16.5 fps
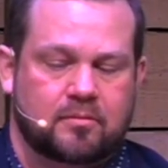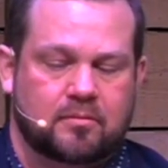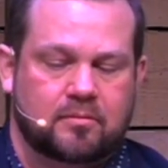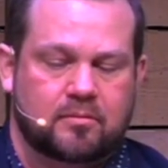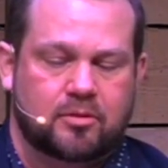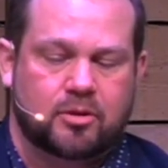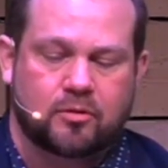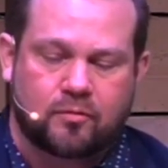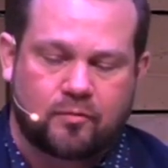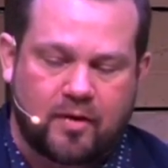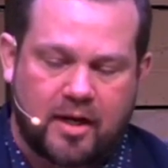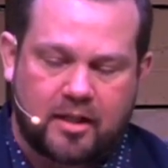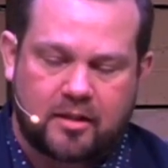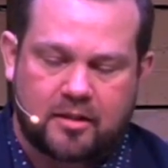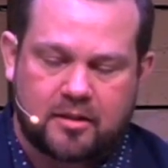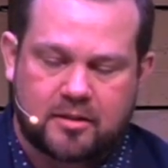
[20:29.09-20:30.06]
You can
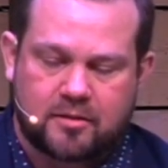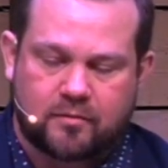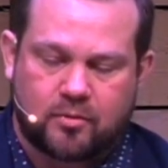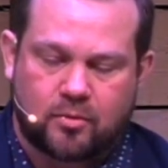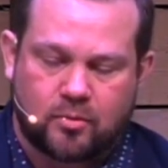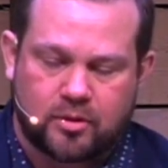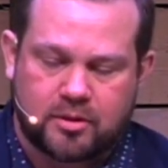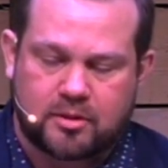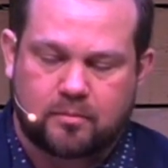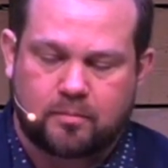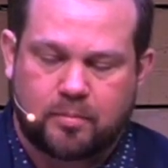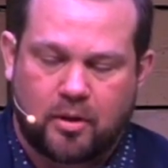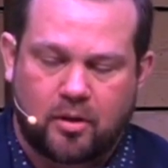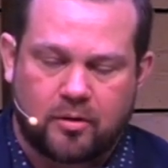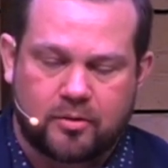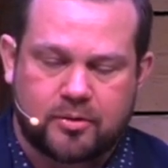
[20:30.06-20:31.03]
find this, of course, in Paul's